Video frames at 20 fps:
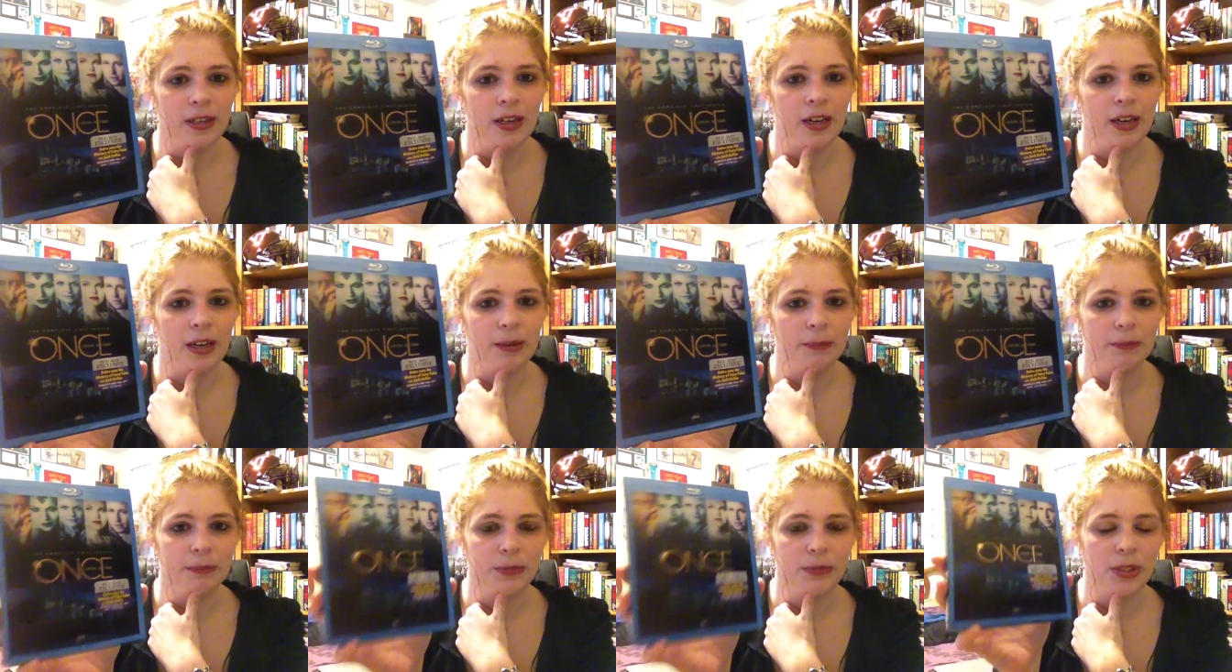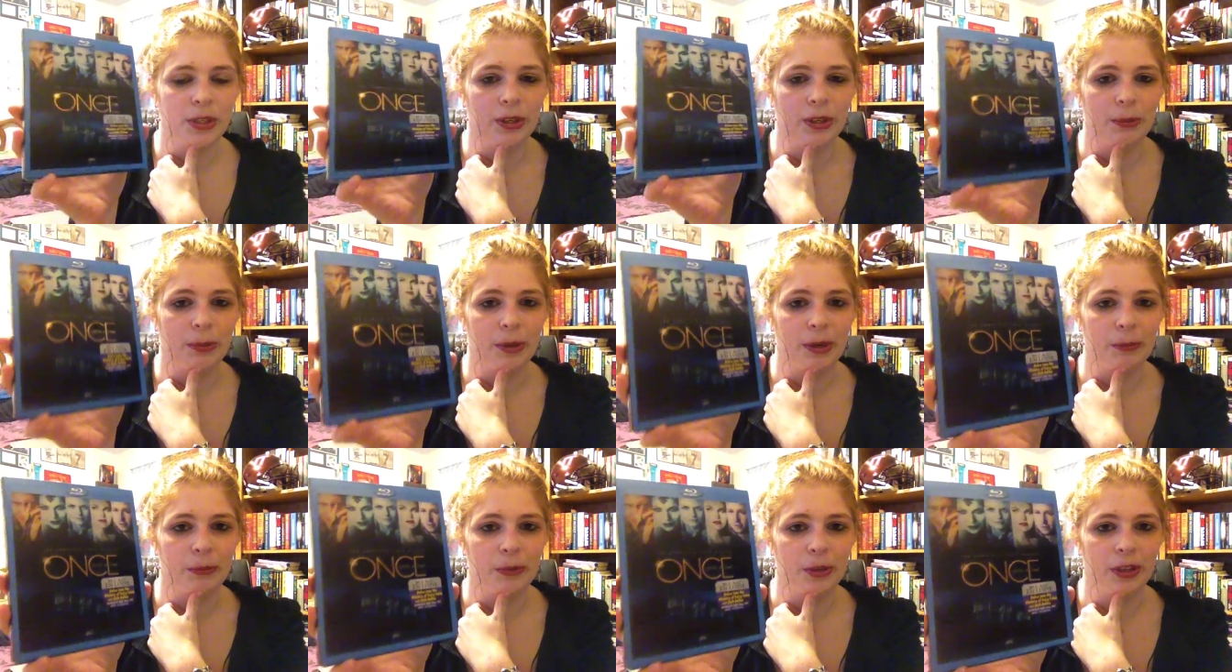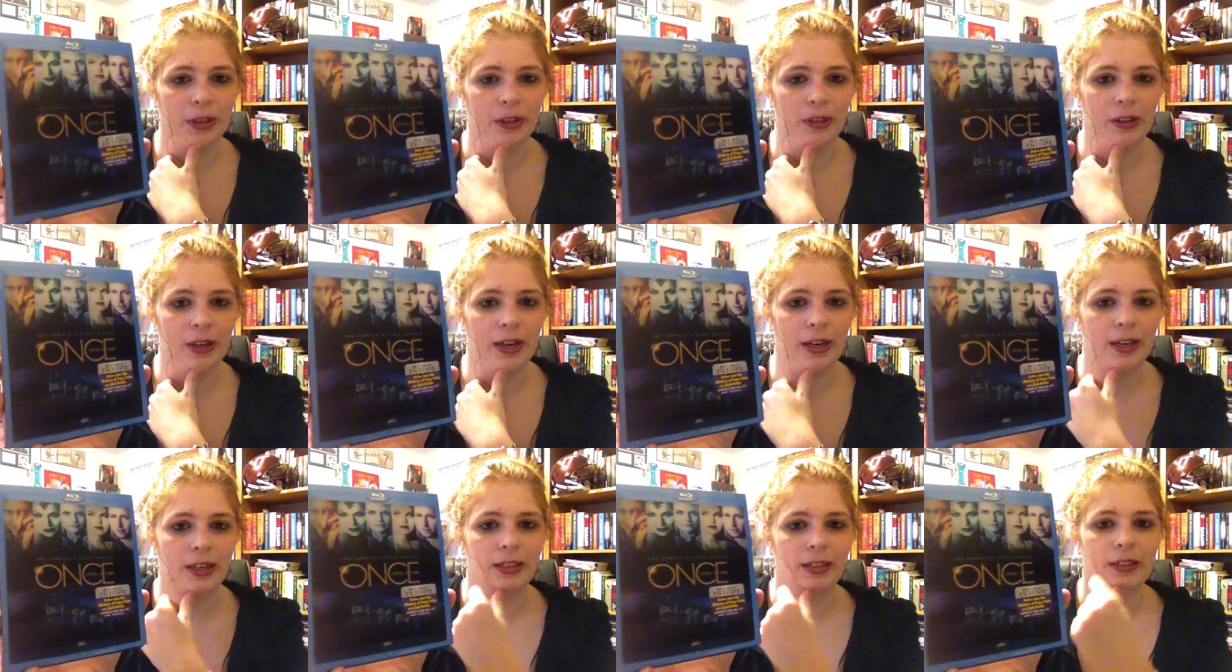Um, so, but I'm really
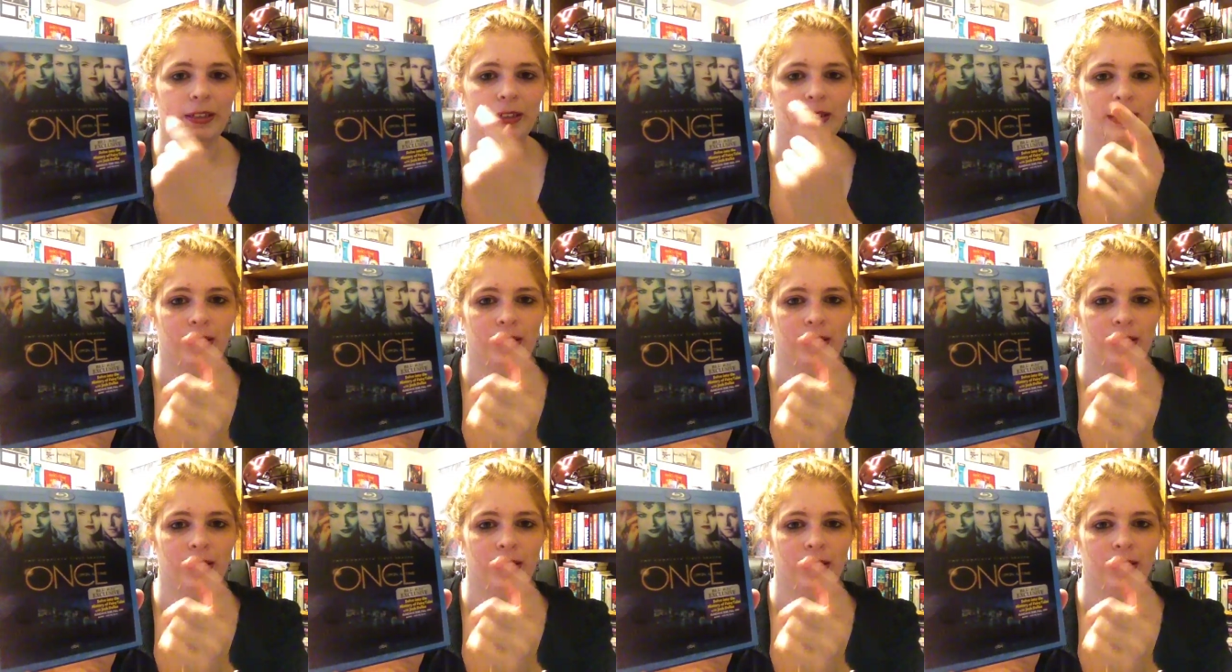glad